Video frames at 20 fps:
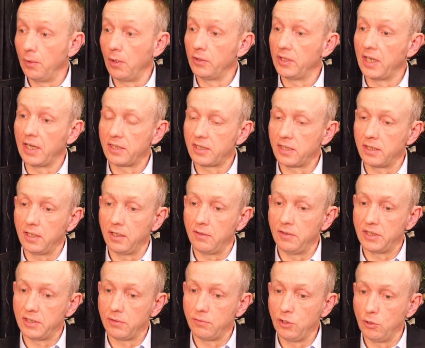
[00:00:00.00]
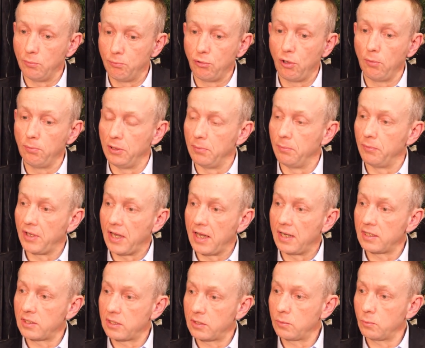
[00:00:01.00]
on that, and there is a real problem
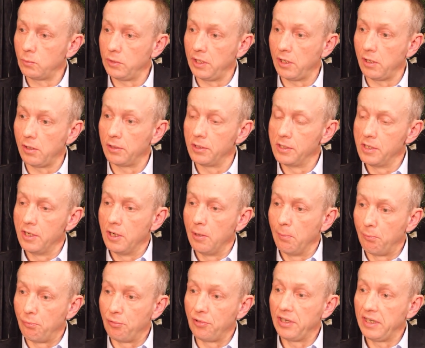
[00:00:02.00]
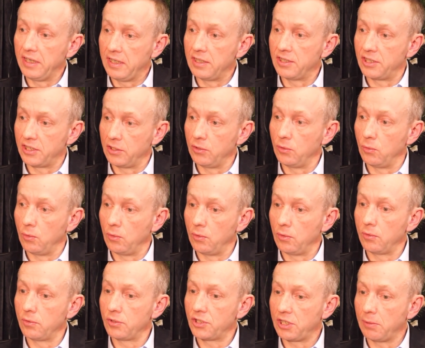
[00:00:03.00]
that we are bringing into
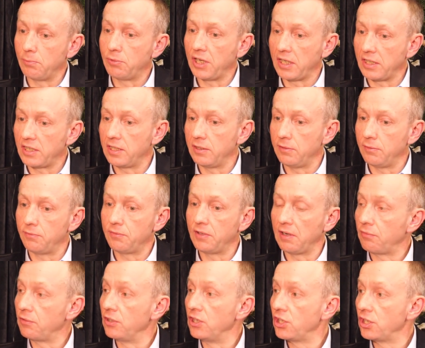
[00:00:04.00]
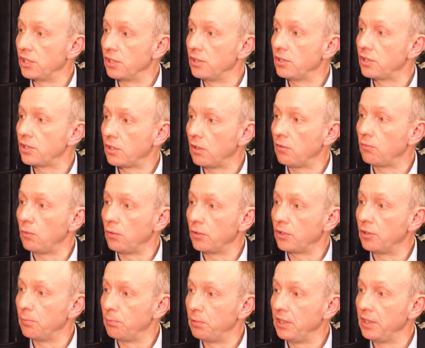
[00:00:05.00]
law subjective definitions of what
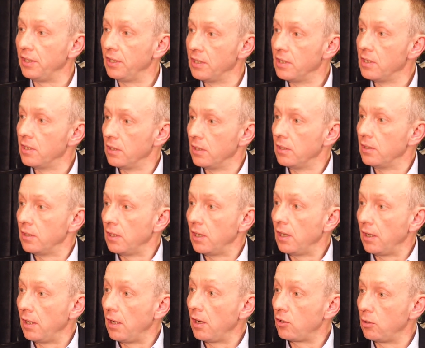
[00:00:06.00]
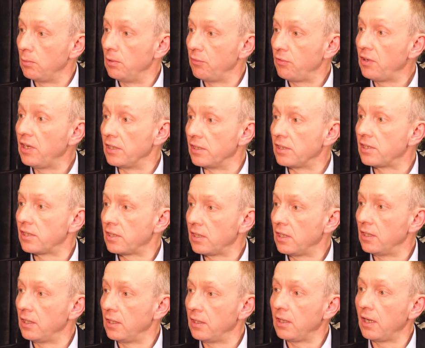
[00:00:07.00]
could be a criminal offence,
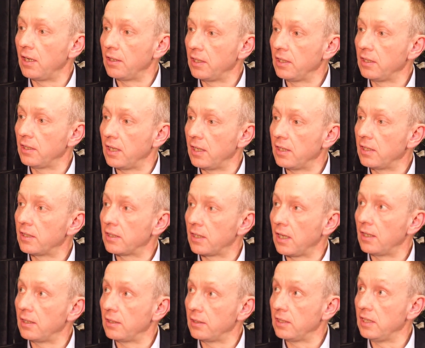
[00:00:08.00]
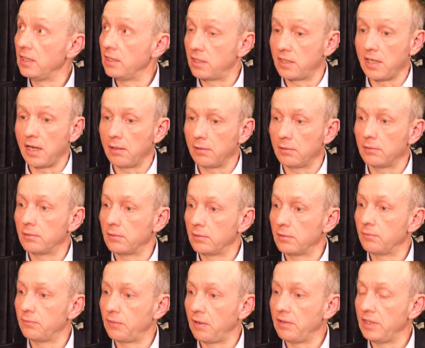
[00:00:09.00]
and I think that leads down
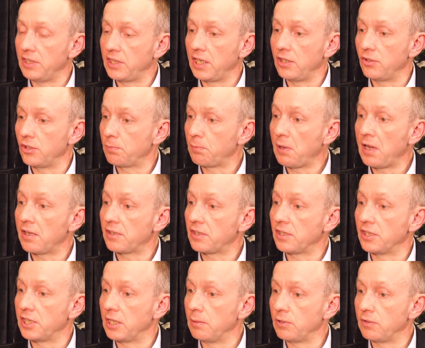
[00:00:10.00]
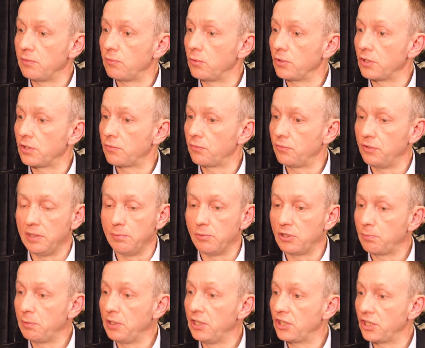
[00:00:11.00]
a very dangerous path in terms of what's freedom of
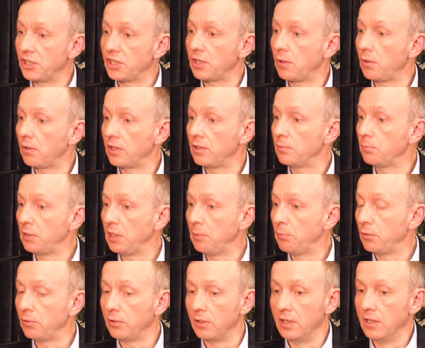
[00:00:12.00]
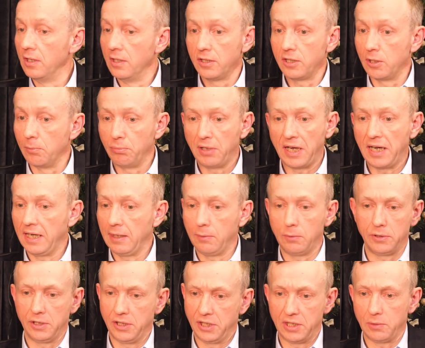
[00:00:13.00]
speech and so on, and people complaining, well,
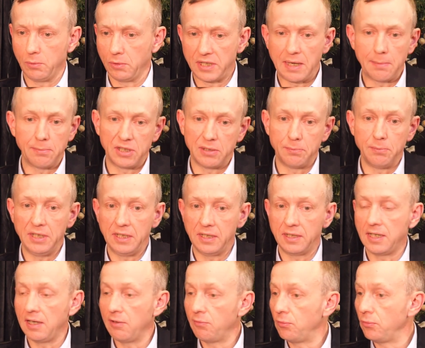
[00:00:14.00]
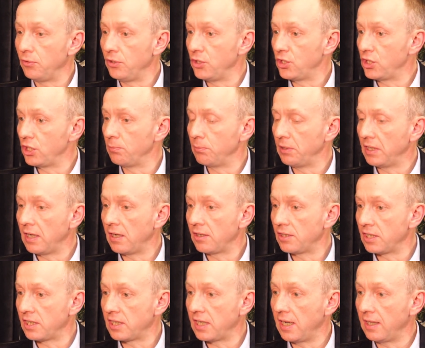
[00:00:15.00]
this is what's happened to me, and therefore you shouldn't be allowed
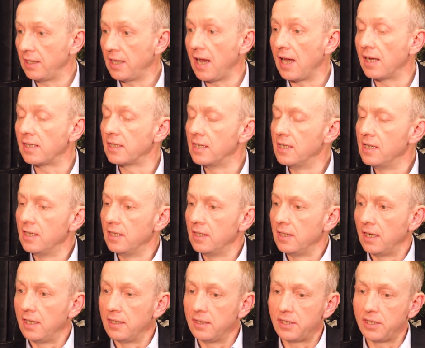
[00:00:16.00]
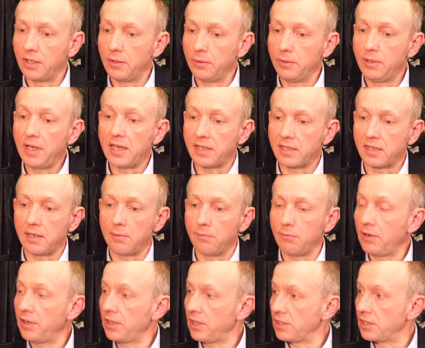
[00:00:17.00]
to say that. And so, yes, I'm
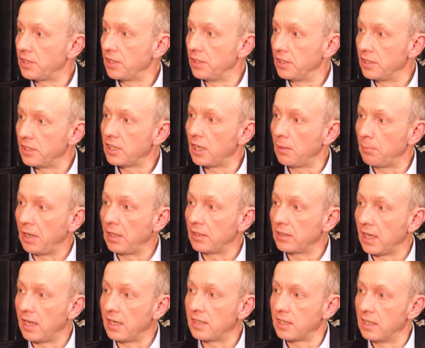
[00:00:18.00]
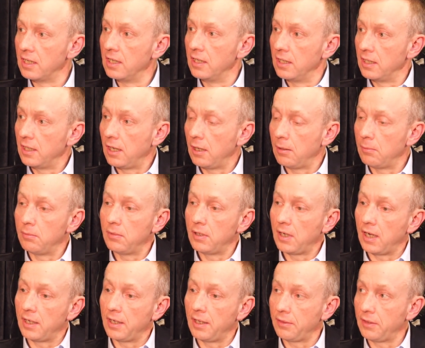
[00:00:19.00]
very concerned about that.
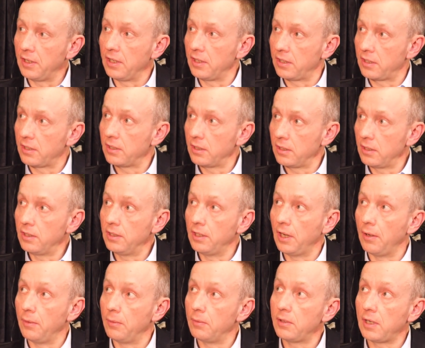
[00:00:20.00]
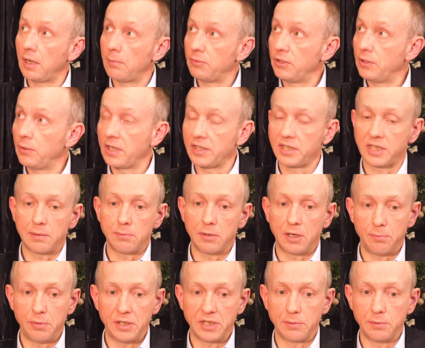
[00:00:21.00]
And I think, you know, you asked, am I
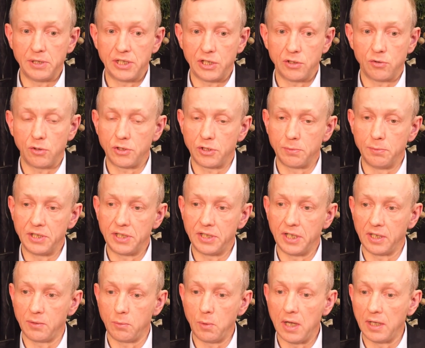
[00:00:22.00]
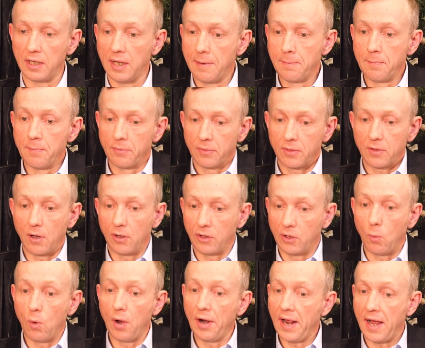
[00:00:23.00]
pessimistic or optimistic? Well, on the
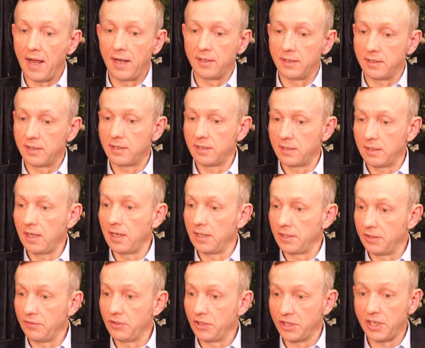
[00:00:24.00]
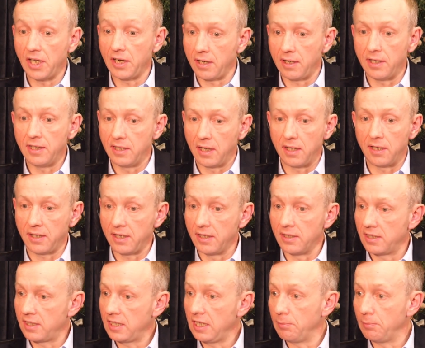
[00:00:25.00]
one hand, as you just said, I can see a